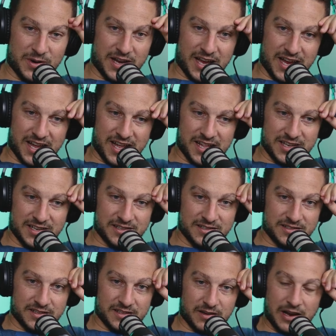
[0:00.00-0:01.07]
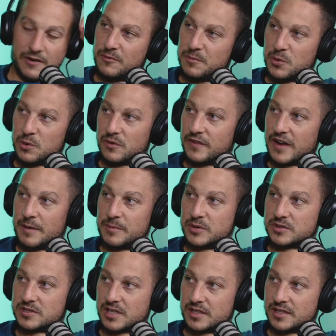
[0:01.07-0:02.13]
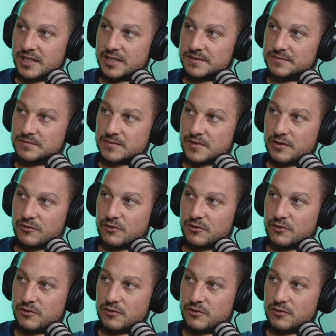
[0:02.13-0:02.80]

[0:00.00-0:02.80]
with the family on Sunday. Going